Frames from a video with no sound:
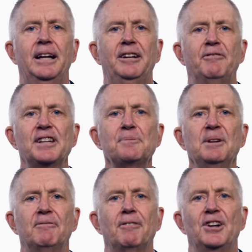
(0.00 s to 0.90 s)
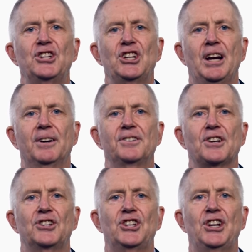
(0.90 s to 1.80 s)
Investment fund shares
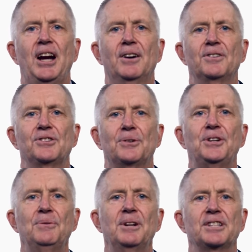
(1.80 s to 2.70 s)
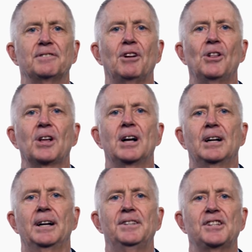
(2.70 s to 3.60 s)
are shares or units of all
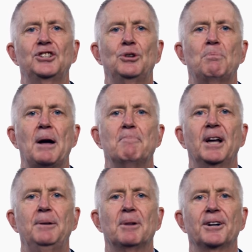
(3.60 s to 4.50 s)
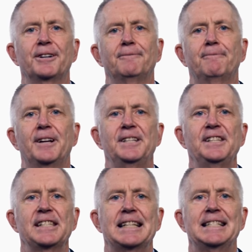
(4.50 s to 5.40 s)
kinds issued by money market
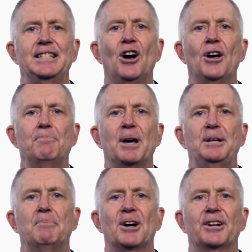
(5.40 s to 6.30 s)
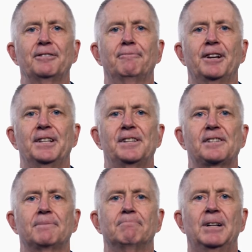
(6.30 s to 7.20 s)
funds and non-money market funds.